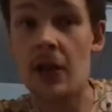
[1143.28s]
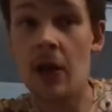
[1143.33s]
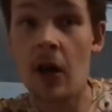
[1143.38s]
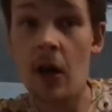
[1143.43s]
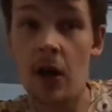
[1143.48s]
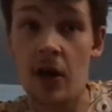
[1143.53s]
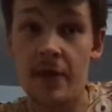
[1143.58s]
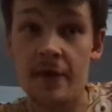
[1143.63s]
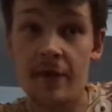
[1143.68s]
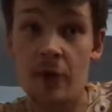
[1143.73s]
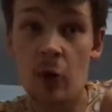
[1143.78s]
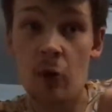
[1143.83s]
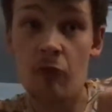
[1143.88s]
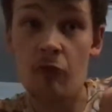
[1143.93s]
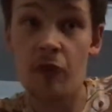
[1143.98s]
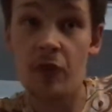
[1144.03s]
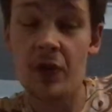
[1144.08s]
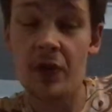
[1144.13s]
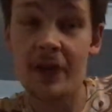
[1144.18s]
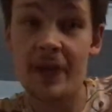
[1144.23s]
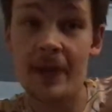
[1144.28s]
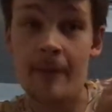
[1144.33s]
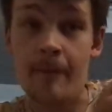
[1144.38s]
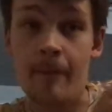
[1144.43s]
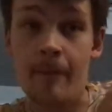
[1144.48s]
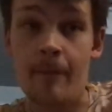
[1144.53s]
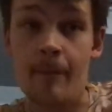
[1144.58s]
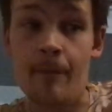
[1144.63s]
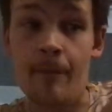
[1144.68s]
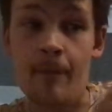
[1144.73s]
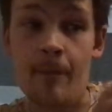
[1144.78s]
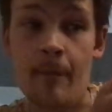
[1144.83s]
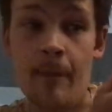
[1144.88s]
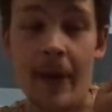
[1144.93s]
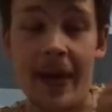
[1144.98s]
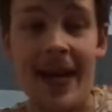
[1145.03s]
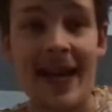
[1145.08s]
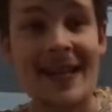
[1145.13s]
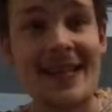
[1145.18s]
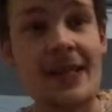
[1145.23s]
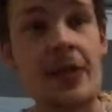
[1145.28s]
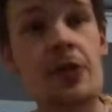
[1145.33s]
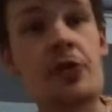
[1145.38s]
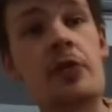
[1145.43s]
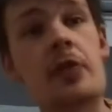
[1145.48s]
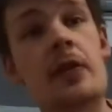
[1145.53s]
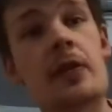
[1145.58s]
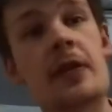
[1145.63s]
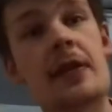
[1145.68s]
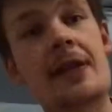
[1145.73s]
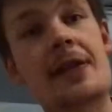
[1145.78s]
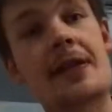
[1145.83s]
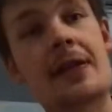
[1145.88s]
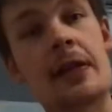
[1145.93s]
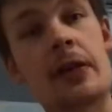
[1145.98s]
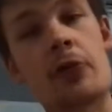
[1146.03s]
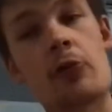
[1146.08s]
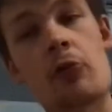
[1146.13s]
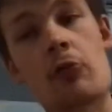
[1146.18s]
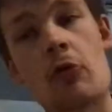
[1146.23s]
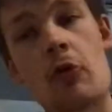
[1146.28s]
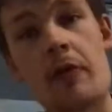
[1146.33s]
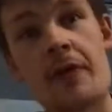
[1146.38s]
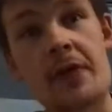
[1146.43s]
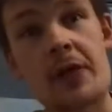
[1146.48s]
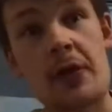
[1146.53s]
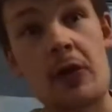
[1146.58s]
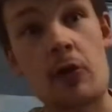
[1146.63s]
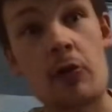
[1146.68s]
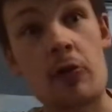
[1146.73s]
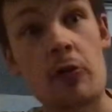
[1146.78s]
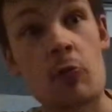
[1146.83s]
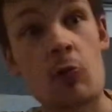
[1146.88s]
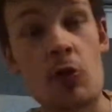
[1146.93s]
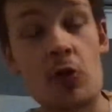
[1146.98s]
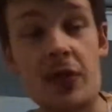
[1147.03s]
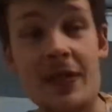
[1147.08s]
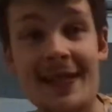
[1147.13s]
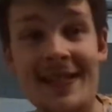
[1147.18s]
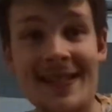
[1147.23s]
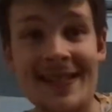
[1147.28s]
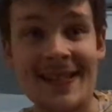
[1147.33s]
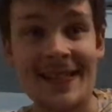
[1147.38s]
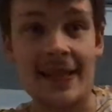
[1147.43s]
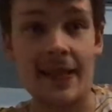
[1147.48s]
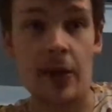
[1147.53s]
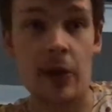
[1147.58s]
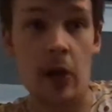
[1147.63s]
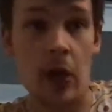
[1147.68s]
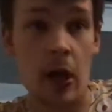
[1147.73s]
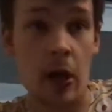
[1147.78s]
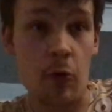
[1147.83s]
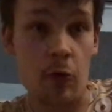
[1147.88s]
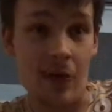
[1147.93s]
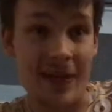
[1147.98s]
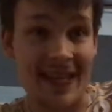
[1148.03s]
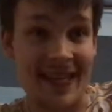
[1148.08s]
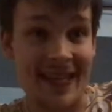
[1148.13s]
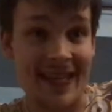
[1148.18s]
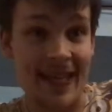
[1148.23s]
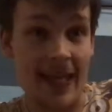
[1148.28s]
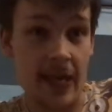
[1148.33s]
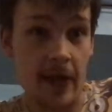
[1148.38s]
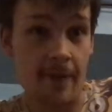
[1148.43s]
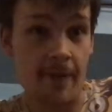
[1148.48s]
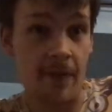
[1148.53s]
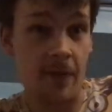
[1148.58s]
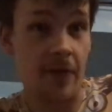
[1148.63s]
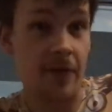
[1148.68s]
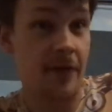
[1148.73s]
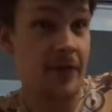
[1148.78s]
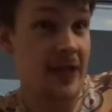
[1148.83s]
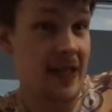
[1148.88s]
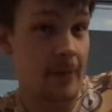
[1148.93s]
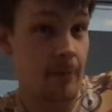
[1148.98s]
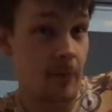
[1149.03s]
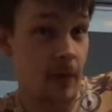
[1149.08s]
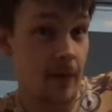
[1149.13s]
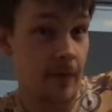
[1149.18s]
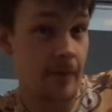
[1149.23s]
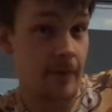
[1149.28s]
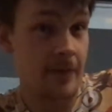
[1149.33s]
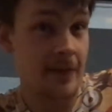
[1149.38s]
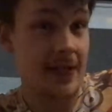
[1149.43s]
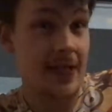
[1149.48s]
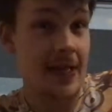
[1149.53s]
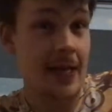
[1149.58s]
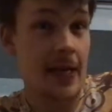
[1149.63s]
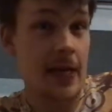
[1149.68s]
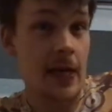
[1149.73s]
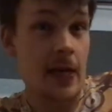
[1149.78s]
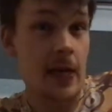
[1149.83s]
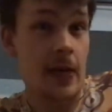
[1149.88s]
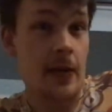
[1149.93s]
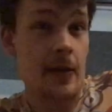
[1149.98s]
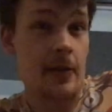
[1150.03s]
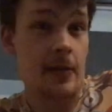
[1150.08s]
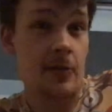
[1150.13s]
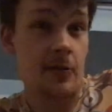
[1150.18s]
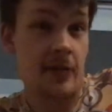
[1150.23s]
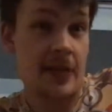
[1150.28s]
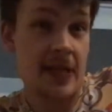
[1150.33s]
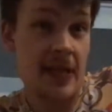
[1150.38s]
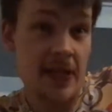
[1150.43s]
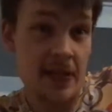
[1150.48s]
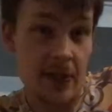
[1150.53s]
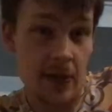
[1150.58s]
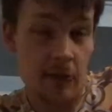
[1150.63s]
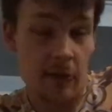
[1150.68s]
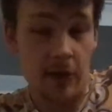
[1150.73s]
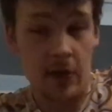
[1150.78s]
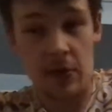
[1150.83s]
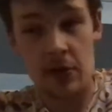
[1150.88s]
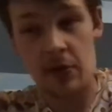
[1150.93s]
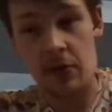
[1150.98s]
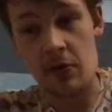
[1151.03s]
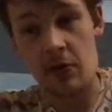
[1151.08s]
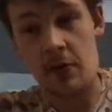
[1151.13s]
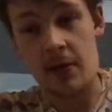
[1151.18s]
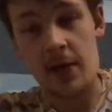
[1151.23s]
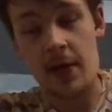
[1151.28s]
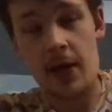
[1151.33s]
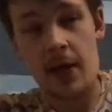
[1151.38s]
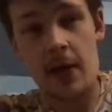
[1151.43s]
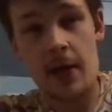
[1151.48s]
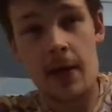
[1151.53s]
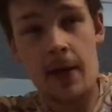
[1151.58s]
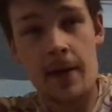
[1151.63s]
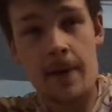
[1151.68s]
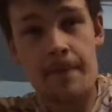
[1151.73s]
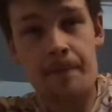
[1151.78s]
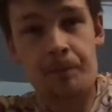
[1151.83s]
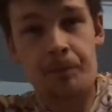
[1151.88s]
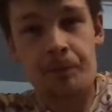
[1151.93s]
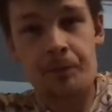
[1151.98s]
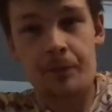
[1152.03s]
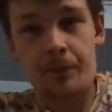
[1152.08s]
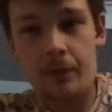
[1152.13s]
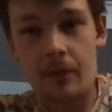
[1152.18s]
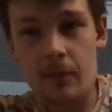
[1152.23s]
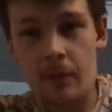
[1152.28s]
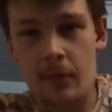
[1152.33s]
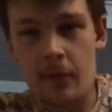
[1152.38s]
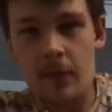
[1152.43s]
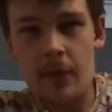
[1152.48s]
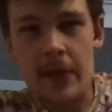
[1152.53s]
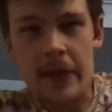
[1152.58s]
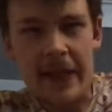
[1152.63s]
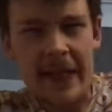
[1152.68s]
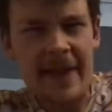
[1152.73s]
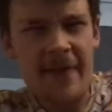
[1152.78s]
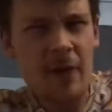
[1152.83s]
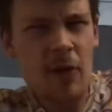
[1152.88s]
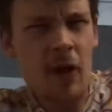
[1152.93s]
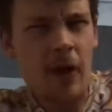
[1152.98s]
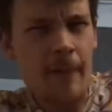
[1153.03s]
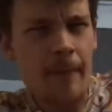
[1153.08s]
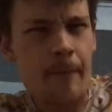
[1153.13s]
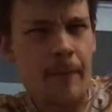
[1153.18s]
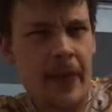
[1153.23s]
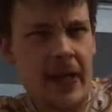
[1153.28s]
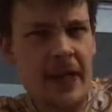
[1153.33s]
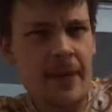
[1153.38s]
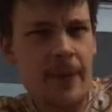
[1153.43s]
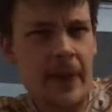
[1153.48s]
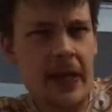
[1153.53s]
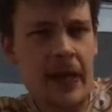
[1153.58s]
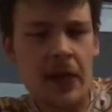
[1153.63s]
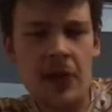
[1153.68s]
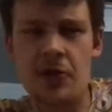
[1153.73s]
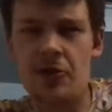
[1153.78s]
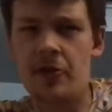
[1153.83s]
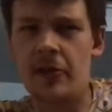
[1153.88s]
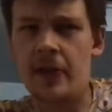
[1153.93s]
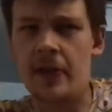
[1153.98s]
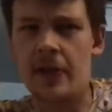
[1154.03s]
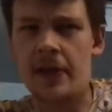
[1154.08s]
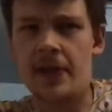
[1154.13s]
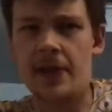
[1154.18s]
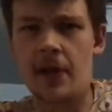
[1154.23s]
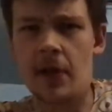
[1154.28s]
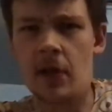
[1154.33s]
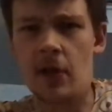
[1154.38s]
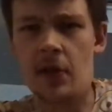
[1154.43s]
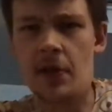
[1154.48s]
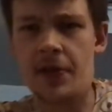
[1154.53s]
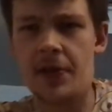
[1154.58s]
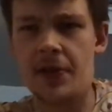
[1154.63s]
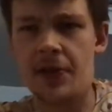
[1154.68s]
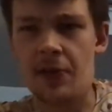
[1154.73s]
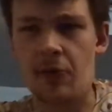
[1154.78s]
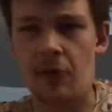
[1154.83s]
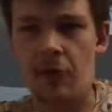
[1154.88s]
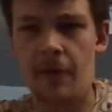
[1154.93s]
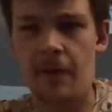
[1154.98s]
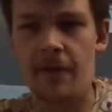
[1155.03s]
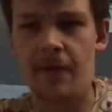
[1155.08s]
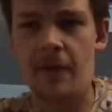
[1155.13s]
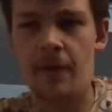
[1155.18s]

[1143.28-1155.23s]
Obviously, Hearts have got a really bad injury list now. Obviously, Connor Washington's now out again for 3 months. So he's out injured. They've got a big injury list, Hearts.